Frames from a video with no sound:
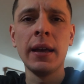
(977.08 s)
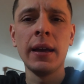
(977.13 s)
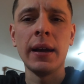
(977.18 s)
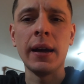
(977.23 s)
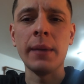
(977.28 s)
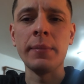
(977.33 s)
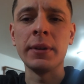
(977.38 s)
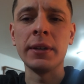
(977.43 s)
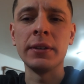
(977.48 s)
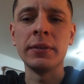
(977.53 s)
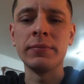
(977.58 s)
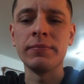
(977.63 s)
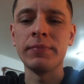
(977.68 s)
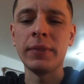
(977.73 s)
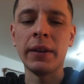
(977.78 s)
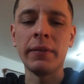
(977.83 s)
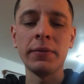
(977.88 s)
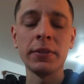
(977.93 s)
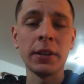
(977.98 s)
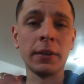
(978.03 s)
I mean,
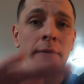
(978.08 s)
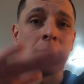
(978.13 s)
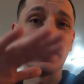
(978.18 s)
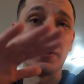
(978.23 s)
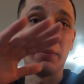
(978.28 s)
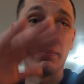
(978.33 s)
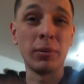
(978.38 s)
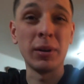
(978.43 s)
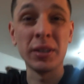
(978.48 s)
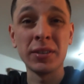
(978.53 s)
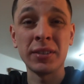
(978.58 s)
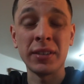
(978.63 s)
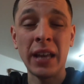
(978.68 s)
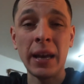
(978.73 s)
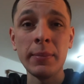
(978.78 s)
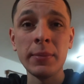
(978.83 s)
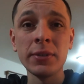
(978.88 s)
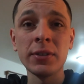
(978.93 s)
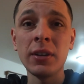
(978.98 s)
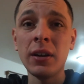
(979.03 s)
everything from the books in
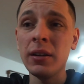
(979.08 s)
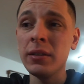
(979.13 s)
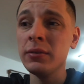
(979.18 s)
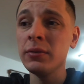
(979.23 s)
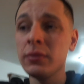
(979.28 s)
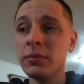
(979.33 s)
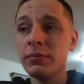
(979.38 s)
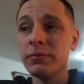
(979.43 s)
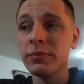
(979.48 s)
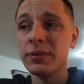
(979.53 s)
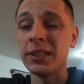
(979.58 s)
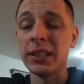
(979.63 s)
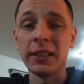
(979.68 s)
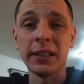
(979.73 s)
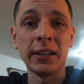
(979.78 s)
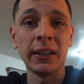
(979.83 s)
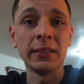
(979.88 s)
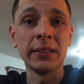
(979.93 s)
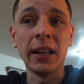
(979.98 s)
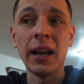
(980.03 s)
Amazon,
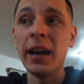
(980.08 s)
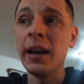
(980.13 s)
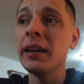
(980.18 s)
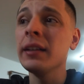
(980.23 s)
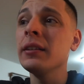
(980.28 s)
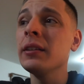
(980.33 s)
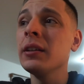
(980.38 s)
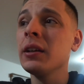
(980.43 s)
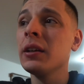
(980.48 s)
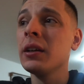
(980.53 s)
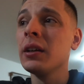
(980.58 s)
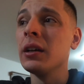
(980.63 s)
selling online,